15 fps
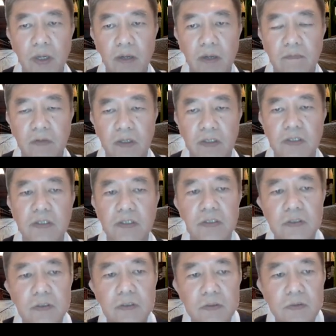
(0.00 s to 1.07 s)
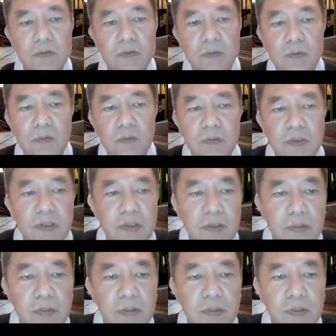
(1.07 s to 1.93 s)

have listened to